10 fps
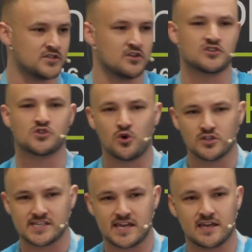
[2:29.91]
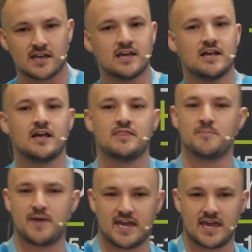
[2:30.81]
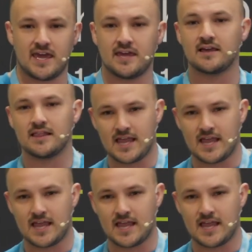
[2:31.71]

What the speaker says: So the sorting, the picking,